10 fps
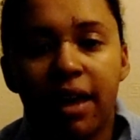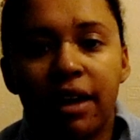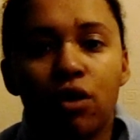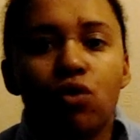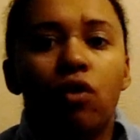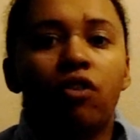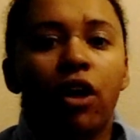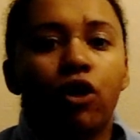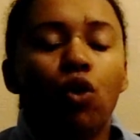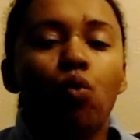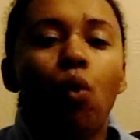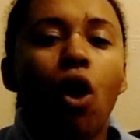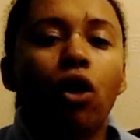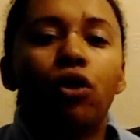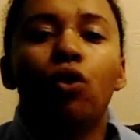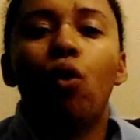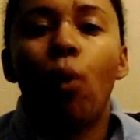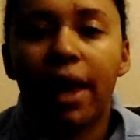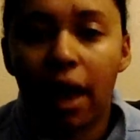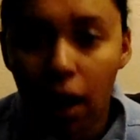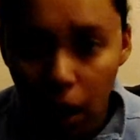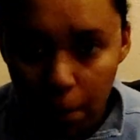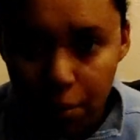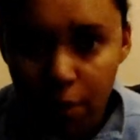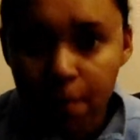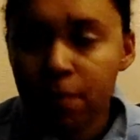and it's sort of like you work your way up